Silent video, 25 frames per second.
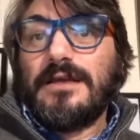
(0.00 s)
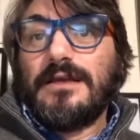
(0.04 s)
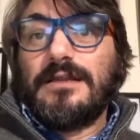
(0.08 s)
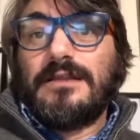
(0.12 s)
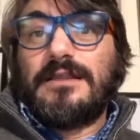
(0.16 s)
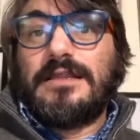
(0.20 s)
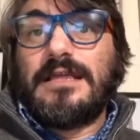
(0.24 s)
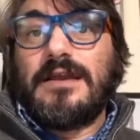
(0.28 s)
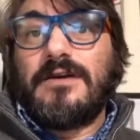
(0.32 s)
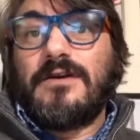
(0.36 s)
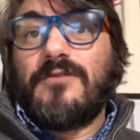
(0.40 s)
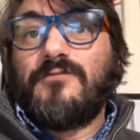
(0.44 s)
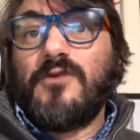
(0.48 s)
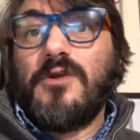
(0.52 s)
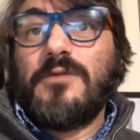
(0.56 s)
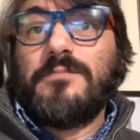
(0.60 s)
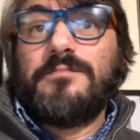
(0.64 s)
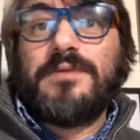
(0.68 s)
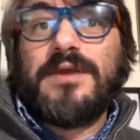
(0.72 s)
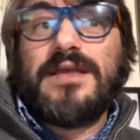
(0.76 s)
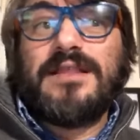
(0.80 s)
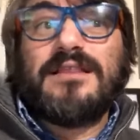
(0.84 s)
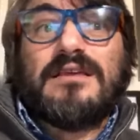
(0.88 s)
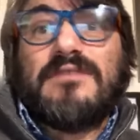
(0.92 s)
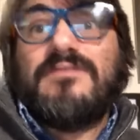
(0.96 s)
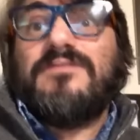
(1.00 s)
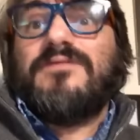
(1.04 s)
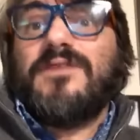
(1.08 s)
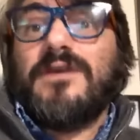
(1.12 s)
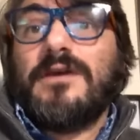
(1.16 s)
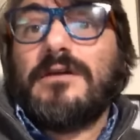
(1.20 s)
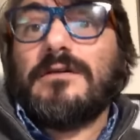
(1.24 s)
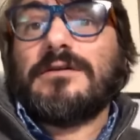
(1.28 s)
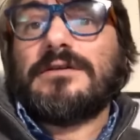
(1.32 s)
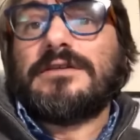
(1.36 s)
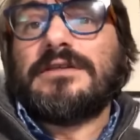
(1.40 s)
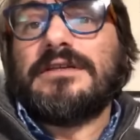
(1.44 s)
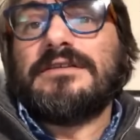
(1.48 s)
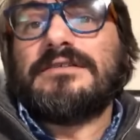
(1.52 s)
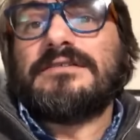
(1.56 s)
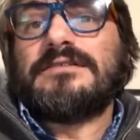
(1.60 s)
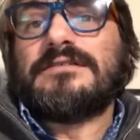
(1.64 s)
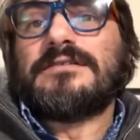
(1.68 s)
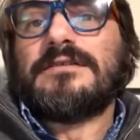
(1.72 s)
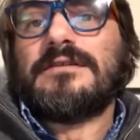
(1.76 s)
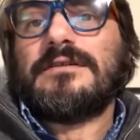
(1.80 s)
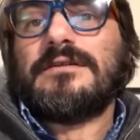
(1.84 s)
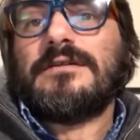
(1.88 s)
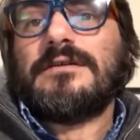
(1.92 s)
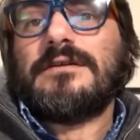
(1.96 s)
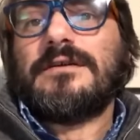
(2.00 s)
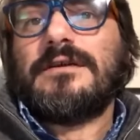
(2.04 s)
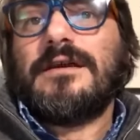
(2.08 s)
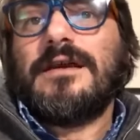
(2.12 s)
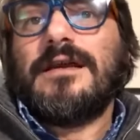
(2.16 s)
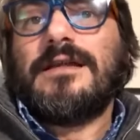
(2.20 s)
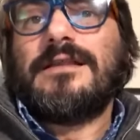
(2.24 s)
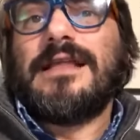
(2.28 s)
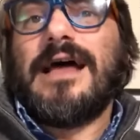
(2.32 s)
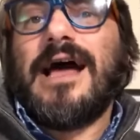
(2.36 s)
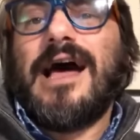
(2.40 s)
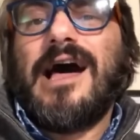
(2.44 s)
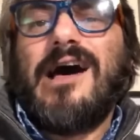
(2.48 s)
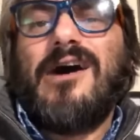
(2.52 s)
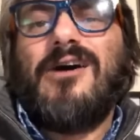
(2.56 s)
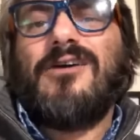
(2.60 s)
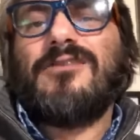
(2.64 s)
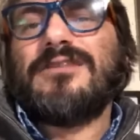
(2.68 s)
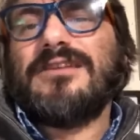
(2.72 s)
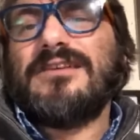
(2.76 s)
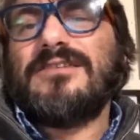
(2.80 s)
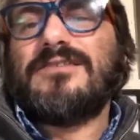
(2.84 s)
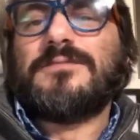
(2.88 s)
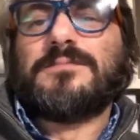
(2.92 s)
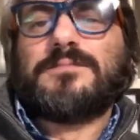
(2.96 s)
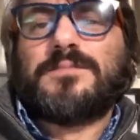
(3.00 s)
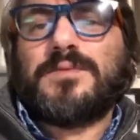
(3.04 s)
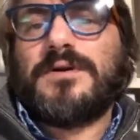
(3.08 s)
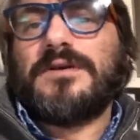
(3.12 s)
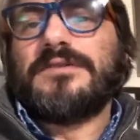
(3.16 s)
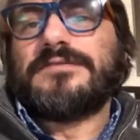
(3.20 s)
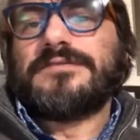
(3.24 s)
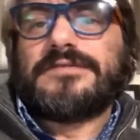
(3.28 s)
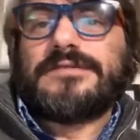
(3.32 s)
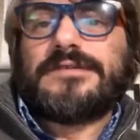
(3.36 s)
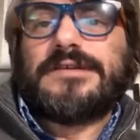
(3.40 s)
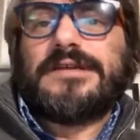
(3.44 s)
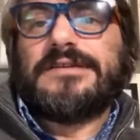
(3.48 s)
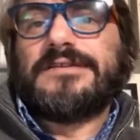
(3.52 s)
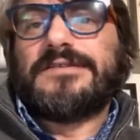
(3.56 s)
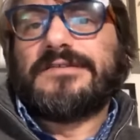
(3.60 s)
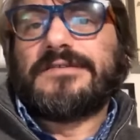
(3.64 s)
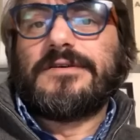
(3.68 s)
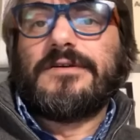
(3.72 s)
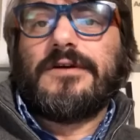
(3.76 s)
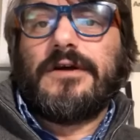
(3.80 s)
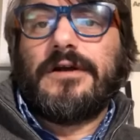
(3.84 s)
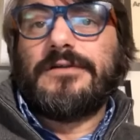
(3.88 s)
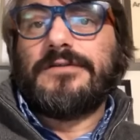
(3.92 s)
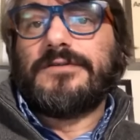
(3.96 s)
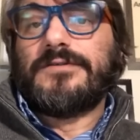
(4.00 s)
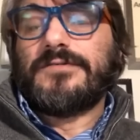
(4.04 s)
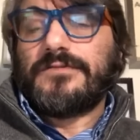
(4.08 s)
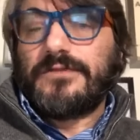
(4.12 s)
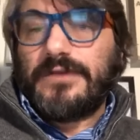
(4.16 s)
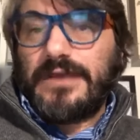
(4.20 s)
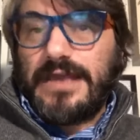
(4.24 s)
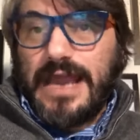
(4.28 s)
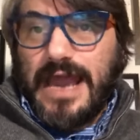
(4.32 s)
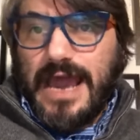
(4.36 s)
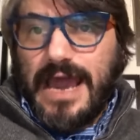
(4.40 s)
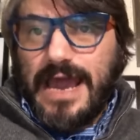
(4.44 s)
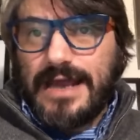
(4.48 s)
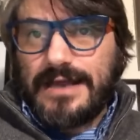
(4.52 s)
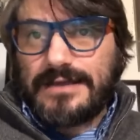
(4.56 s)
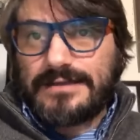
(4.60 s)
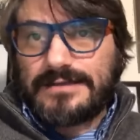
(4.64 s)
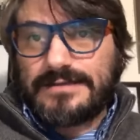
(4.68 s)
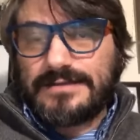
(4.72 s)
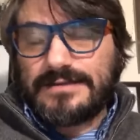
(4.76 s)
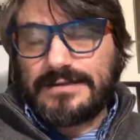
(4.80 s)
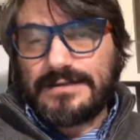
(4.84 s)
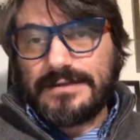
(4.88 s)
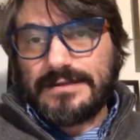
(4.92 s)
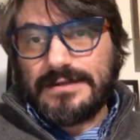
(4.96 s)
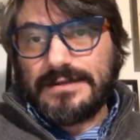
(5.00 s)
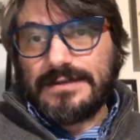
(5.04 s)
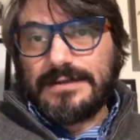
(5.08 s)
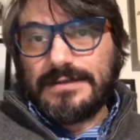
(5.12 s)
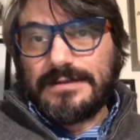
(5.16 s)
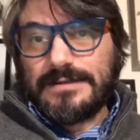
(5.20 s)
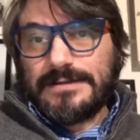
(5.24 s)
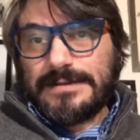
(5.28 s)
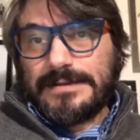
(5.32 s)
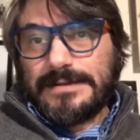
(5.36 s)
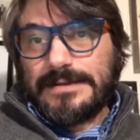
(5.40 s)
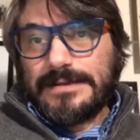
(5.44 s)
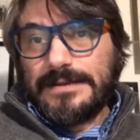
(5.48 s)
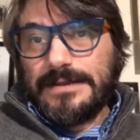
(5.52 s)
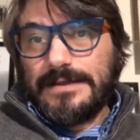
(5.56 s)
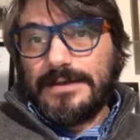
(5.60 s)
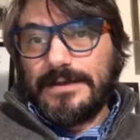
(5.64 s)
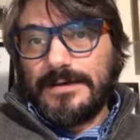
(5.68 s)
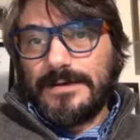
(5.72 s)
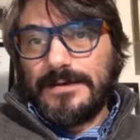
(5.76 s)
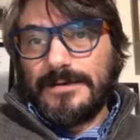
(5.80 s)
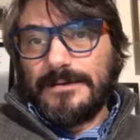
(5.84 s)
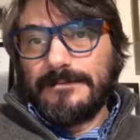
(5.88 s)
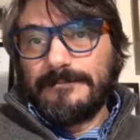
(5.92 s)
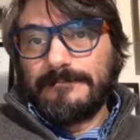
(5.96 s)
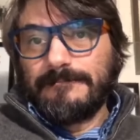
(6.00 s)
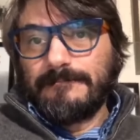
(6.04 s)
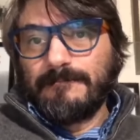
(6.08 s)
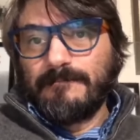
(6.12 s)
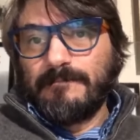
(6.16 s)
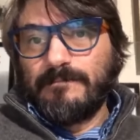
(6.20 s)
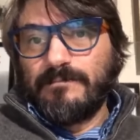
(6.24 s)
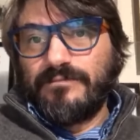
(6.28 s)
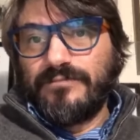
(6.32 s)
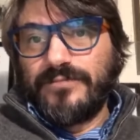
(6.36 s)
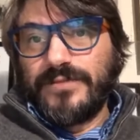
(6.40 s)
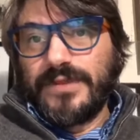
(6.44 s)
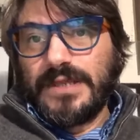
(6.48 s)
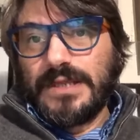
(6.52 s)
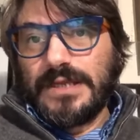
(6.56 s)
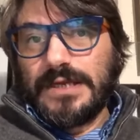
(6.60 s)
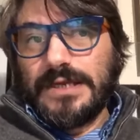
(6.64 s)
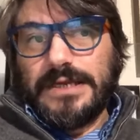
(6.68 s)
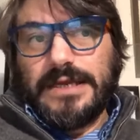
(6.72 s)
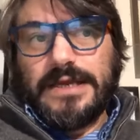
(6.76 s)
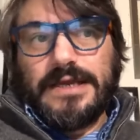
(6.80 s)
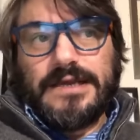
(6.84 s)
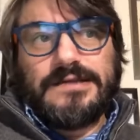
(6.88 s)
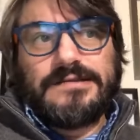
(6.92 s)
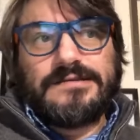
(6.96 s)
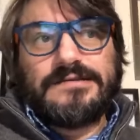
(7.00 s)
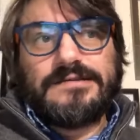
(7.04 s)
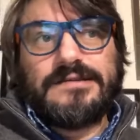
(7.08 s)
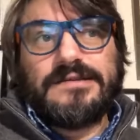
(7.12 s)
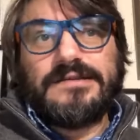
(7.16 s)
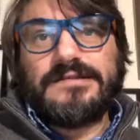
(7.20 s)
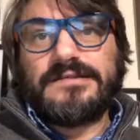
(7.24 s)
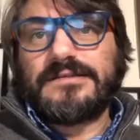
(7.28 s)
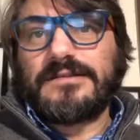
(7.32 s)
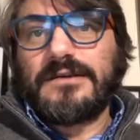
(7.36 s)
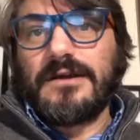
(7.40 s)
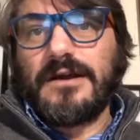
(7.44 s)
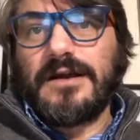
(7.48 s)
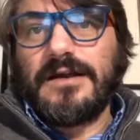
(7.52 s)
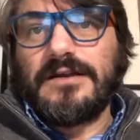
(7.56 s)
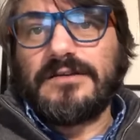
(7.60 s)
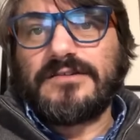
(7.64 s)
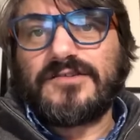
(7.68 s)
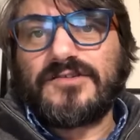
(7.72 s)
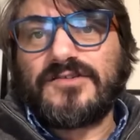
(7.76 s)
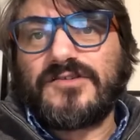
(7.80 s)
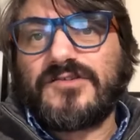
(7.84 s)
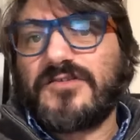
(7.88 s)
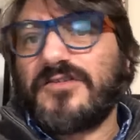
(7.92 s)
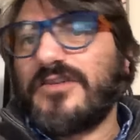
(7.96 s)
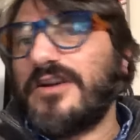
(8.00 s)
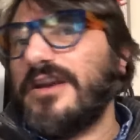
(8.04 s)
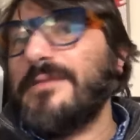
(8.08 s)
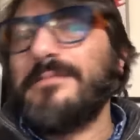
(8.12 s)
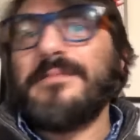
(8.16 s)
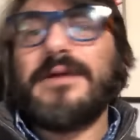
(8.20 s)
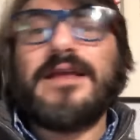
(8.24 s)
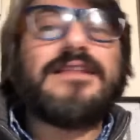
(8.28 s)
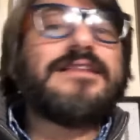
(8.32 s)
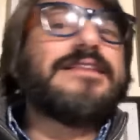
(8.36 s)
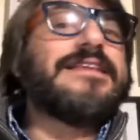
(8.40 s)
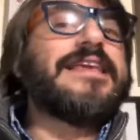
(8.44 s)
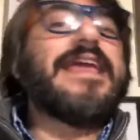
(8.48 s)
There will be difficulties, and how this person is going to react, you know, is this gonna scream and